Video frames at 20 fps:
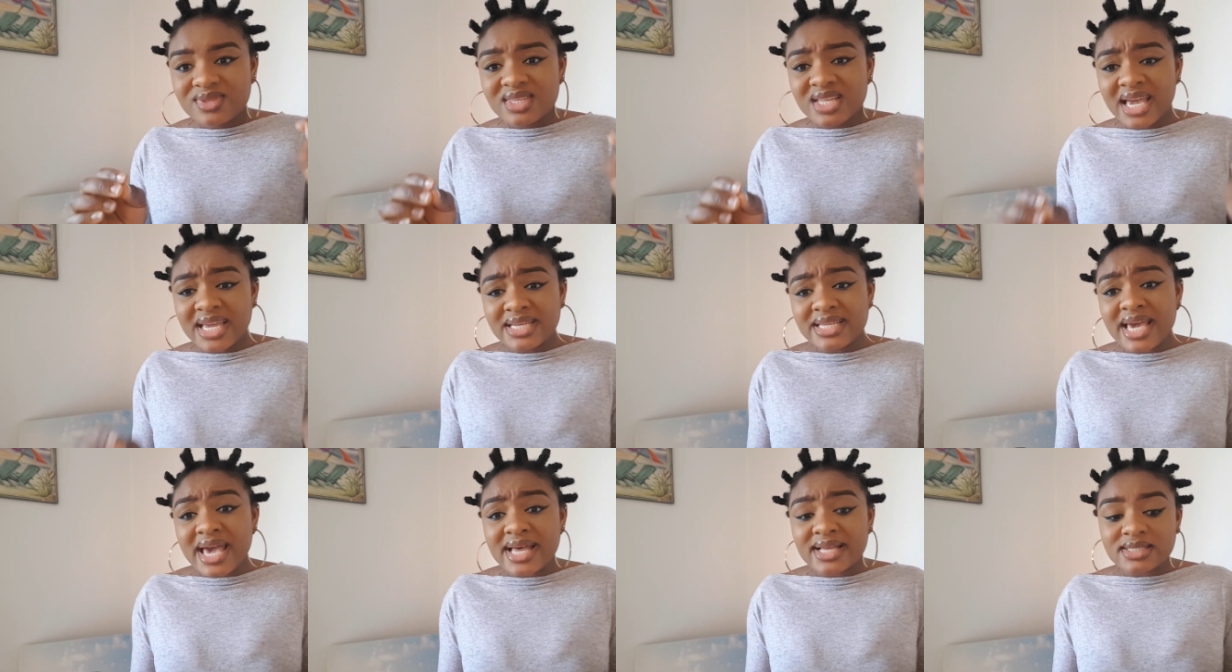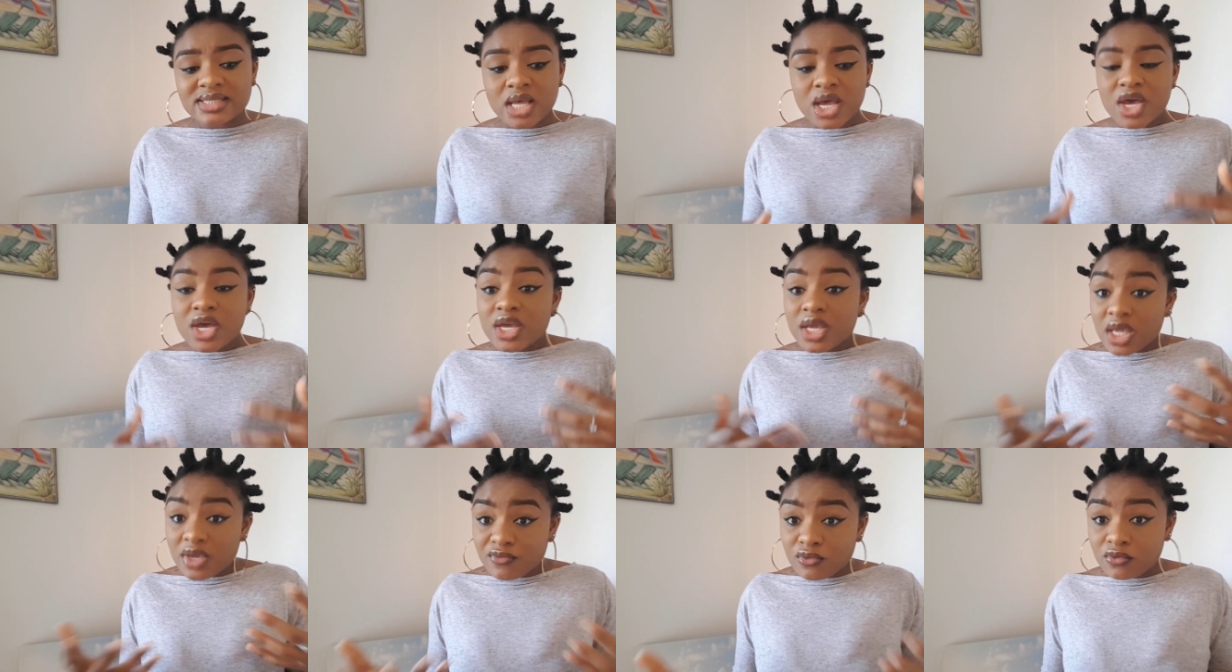and yes
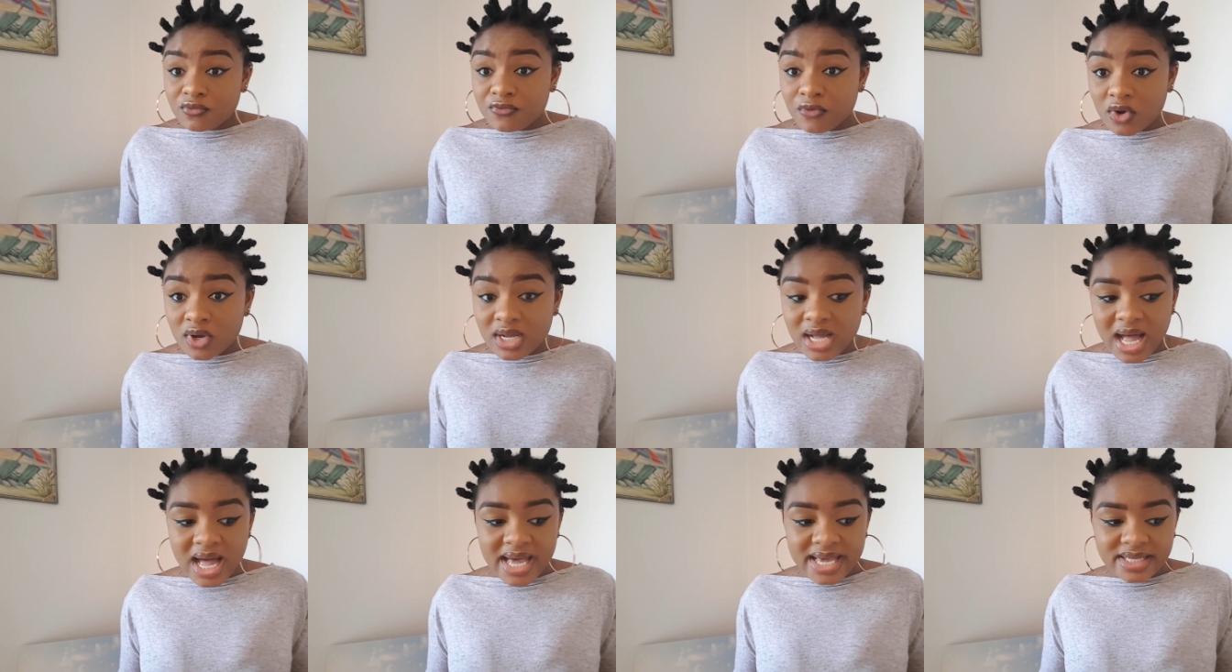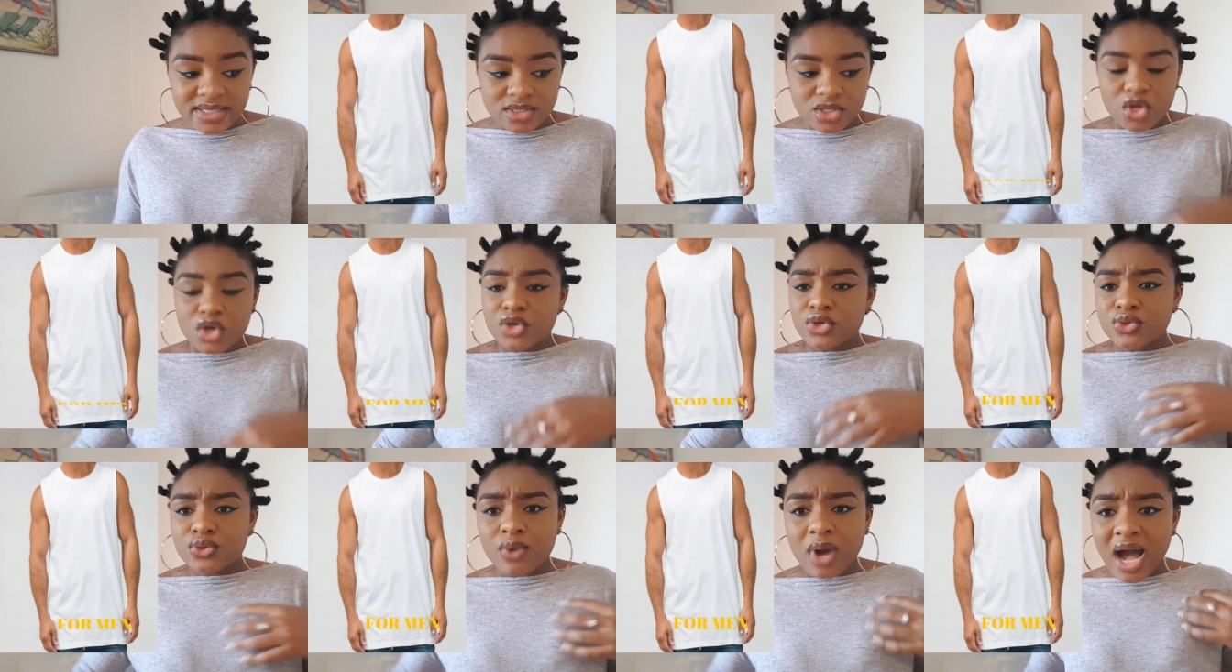even for guys
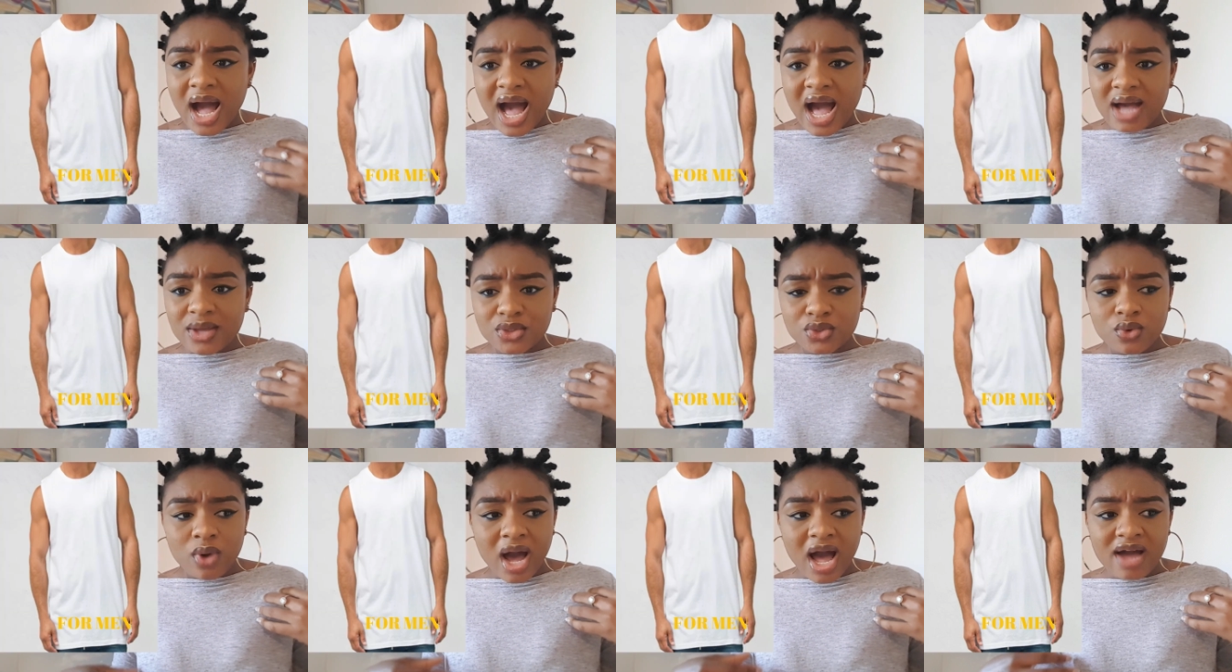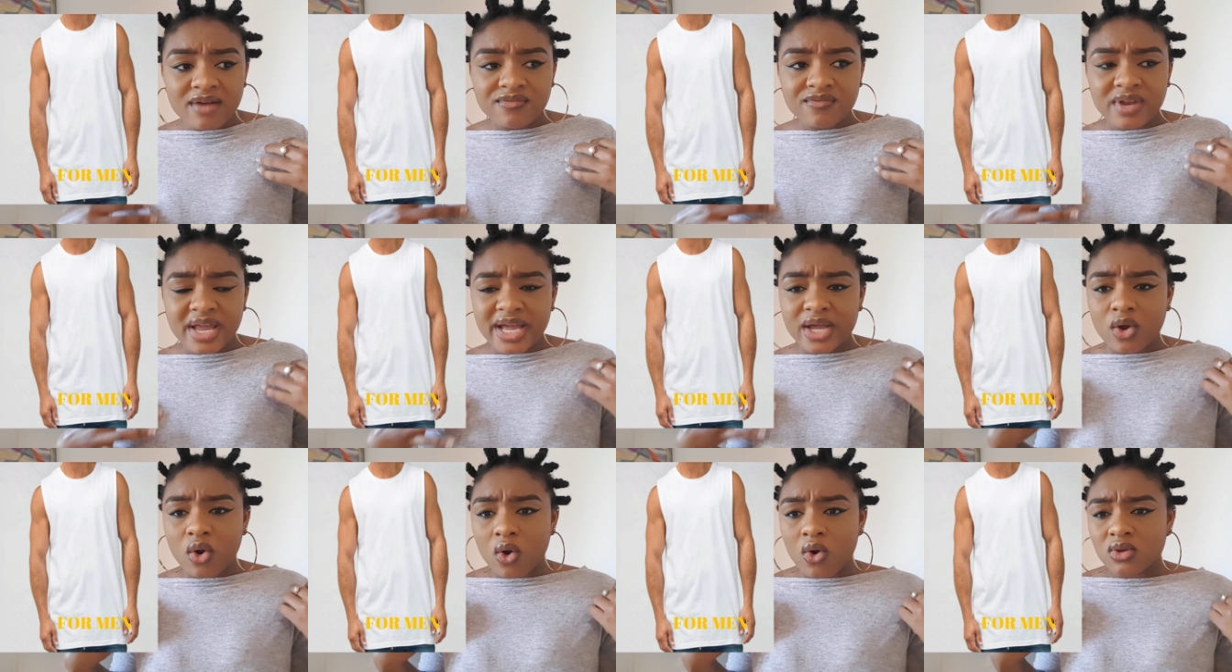you are you have
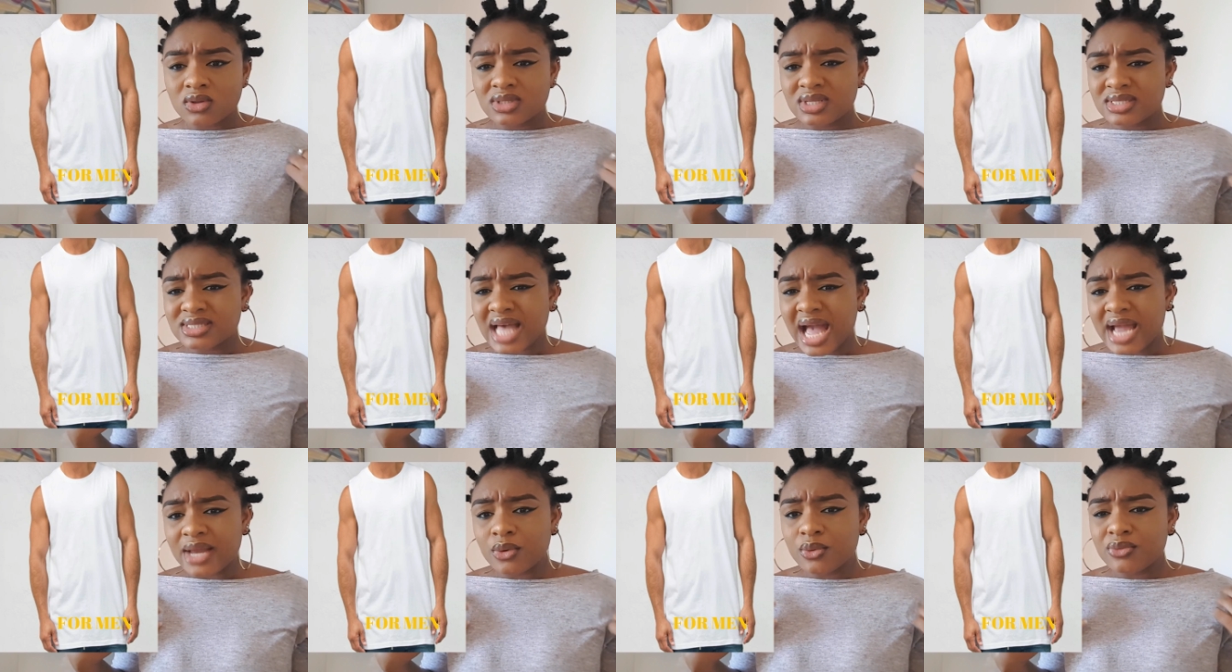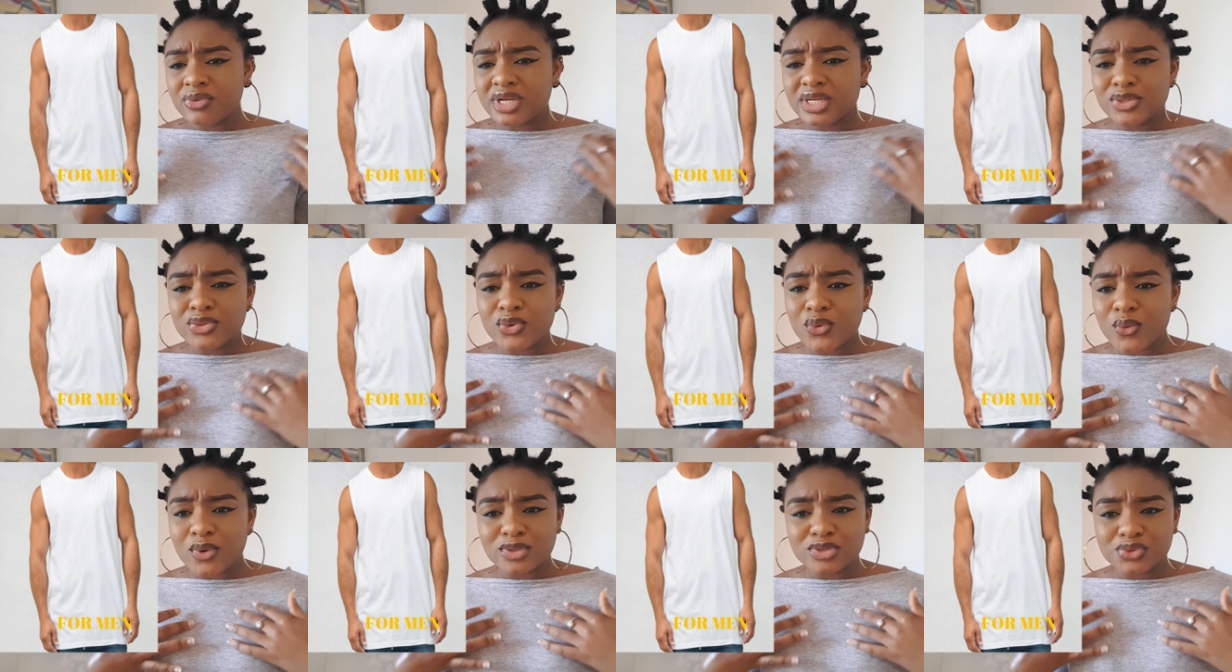like all this i don't really know
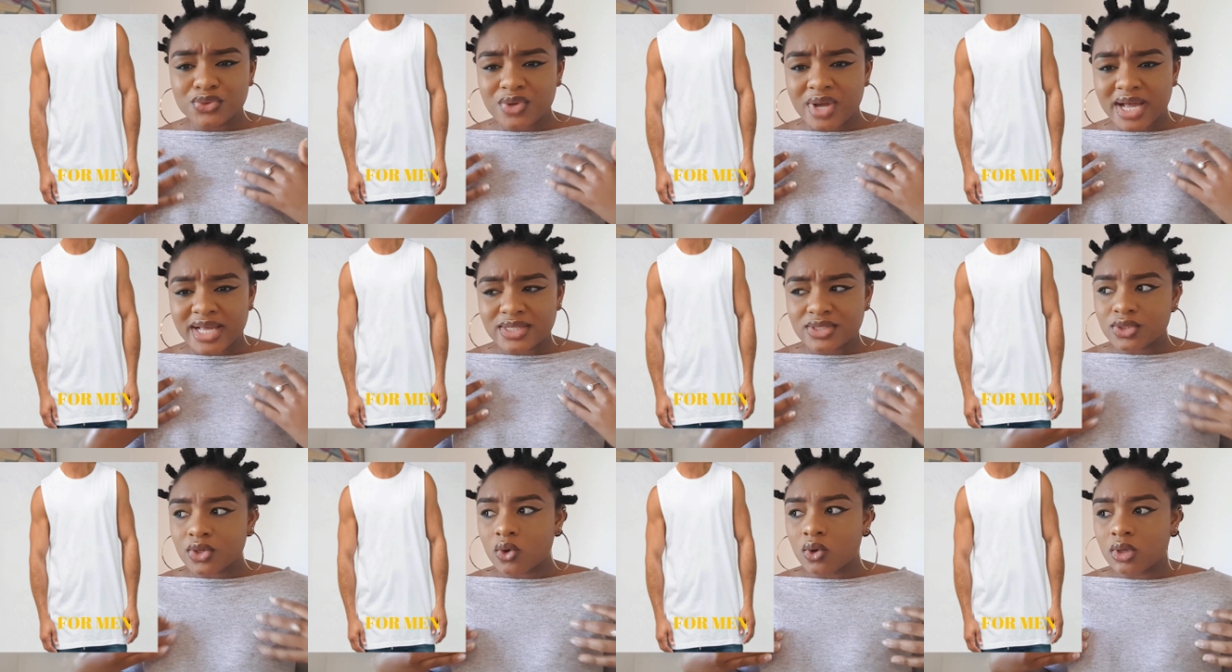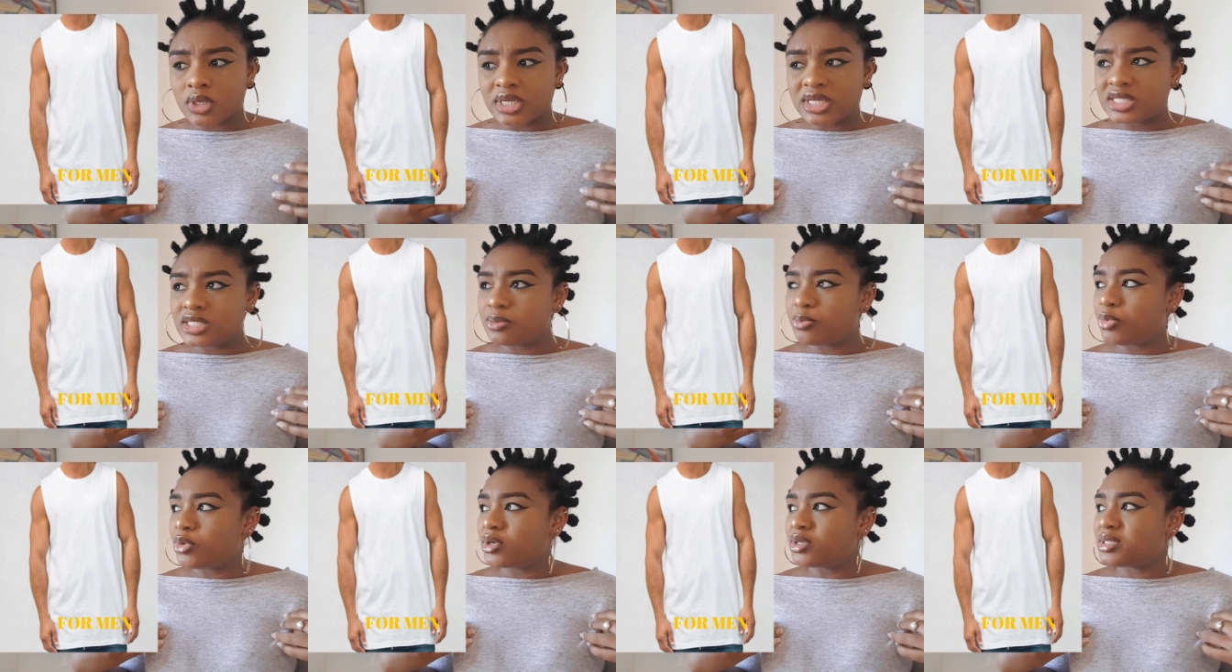what you guys call
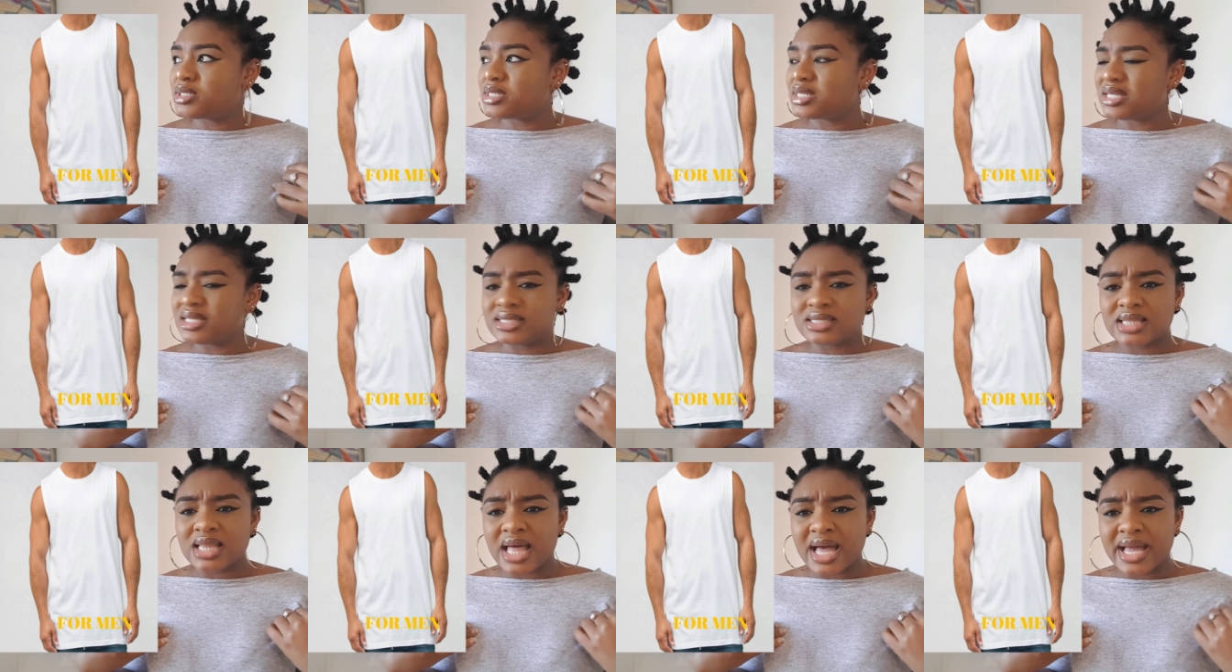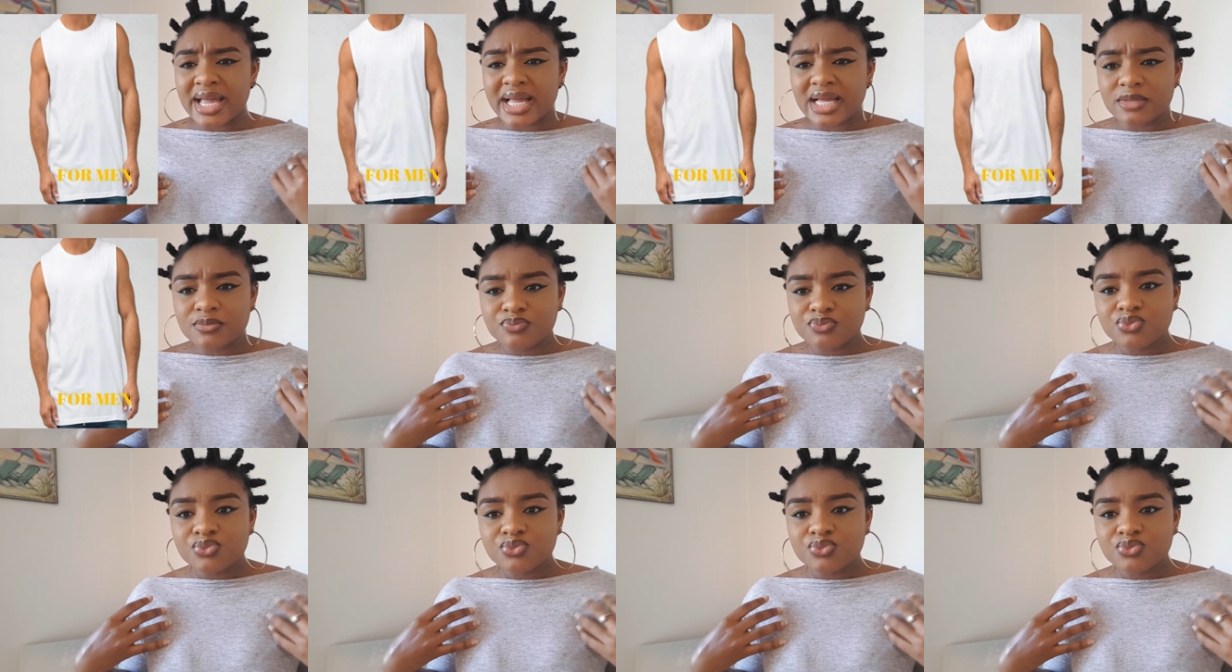it but it's like